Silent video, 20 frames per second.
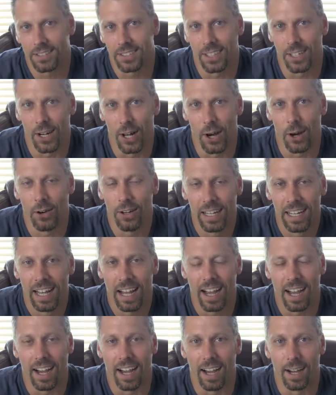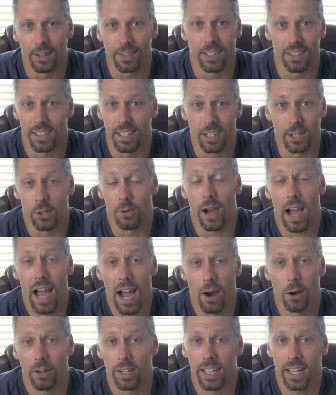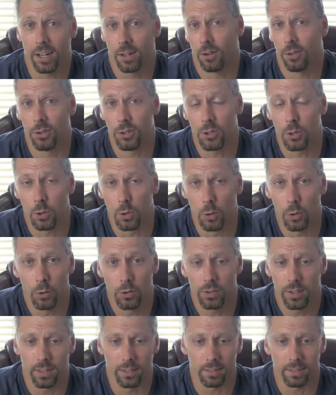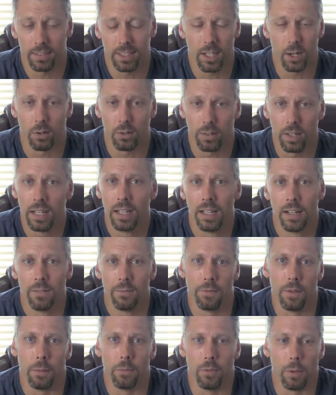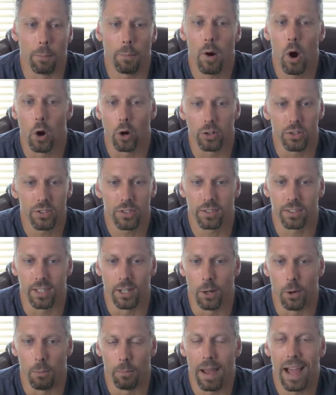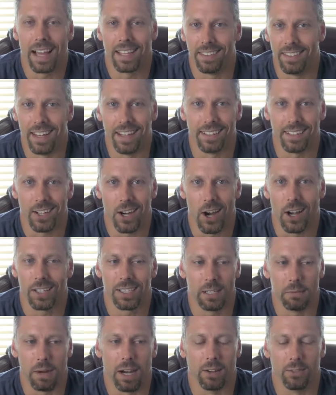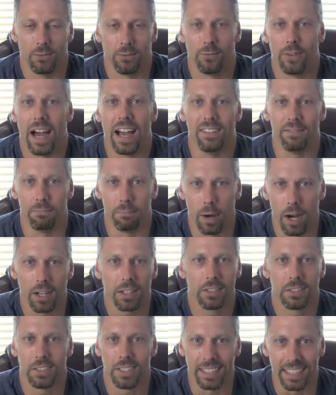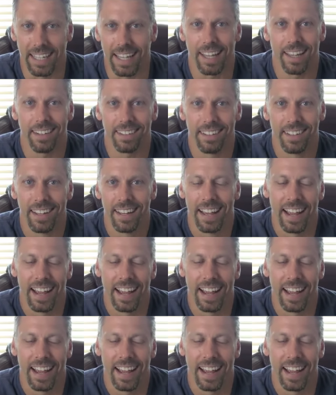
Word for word: you know because uh, he knew how and he had all the tools and you know the the parts you know back then cost about five bucks to get,